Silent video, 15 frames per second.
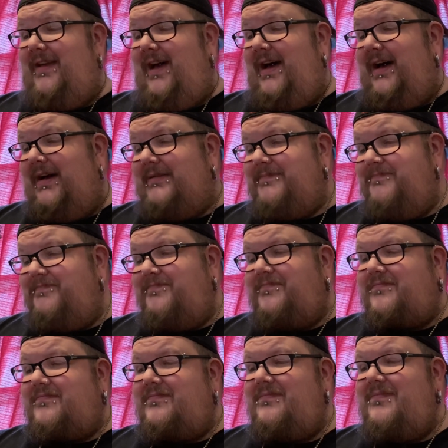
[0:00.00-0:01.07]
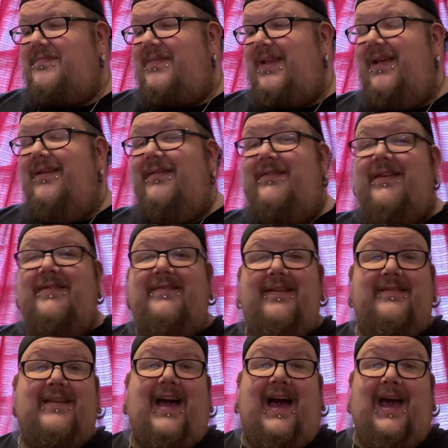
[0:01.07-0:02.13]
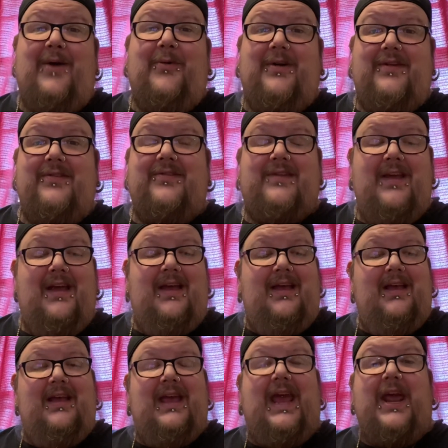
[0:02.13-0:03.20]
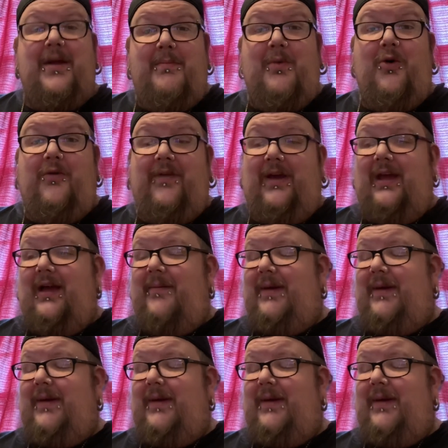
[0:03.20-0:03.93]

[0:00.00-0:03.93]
this guy was in a movie.